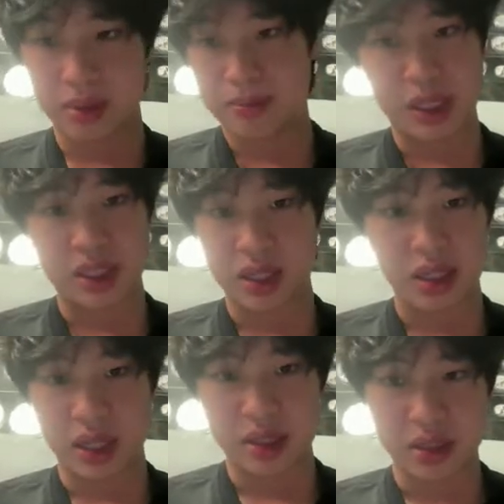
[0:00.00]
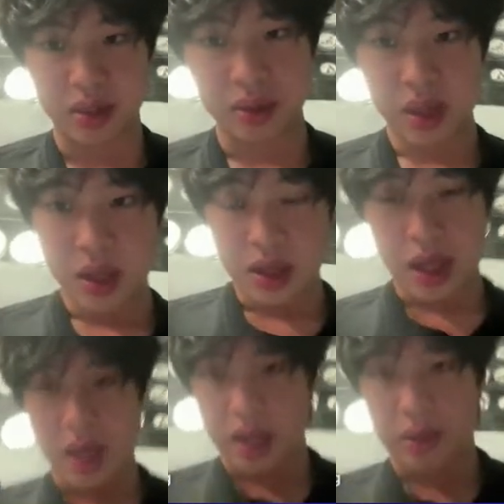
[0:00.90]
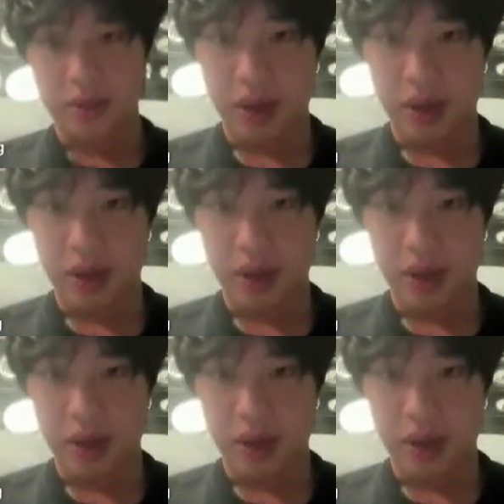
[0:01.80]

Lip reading: Basically, that's it. And